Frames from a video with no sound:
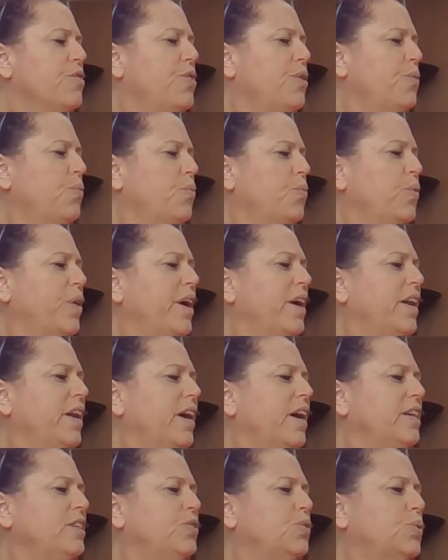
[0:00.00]
The
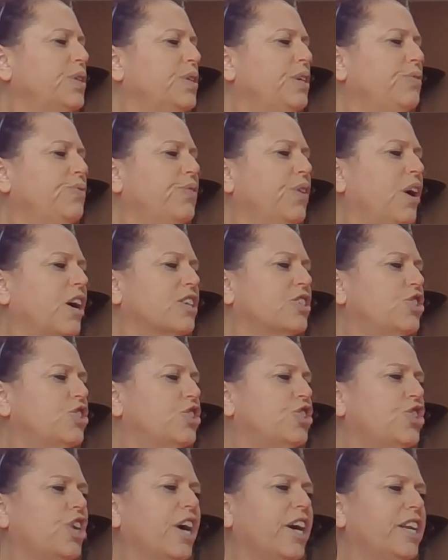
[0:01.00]
red-eyed tree frog's
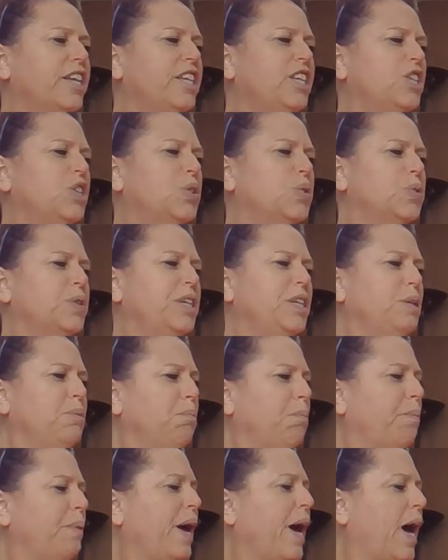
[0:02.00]
shiny
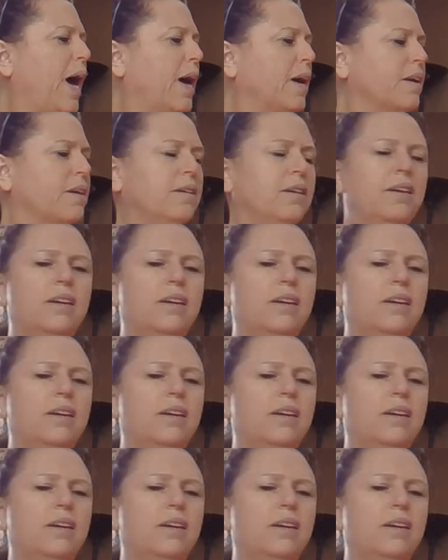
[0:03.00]
green back